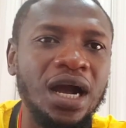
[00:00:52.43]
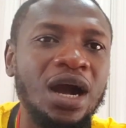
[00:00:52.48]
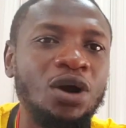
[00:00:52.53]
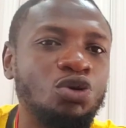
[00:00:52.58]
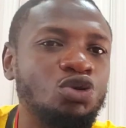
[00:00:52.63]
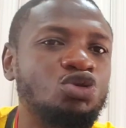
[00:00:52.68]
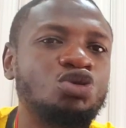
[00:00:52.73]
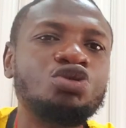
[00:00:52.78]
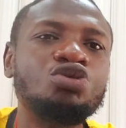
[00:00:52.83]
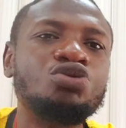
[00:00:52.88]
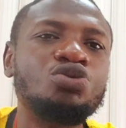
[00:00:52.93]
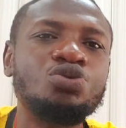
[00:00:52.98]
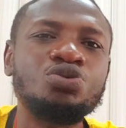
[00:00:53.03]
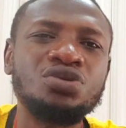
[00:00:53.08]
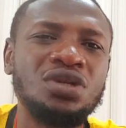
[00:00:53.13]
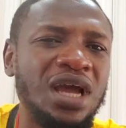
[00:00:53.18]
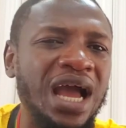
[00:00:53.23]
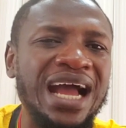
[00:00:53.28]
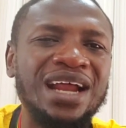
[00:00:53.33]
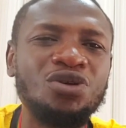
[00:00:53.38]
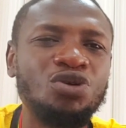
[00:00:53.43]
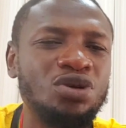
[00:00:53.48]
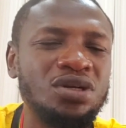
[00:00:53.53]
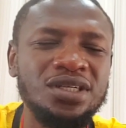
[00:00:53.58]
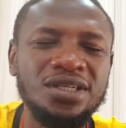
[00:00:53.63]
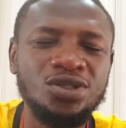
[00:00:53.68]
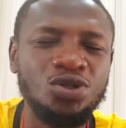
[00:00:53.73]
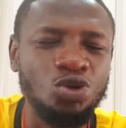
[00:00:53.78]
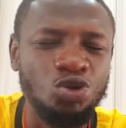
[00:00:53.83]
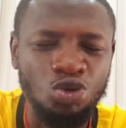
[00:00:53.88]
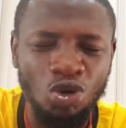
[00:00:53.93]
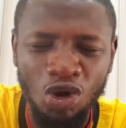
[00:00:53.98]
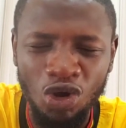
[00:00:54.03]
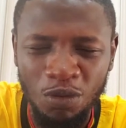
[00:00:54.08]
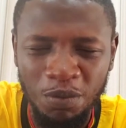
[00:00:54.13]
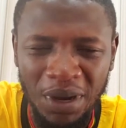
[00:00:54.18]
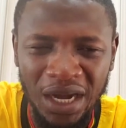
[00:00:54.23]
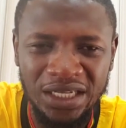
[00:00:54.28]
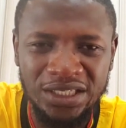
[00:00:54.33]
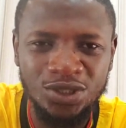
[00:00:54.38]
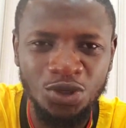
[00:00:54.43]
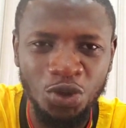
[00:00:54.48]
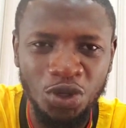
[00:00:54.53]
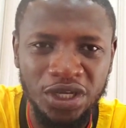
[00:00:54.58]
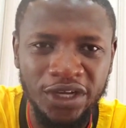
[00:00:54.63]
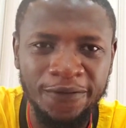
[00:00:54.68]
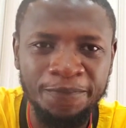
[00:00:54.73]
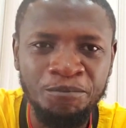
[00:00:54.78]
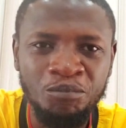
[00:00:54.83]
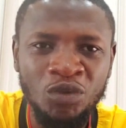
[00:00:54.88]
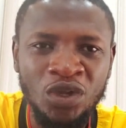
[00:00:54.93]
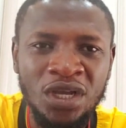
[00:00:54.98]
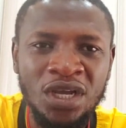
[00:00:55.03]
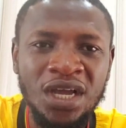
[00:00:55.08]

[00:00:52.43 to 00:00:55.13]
I don't need to talk much, okay.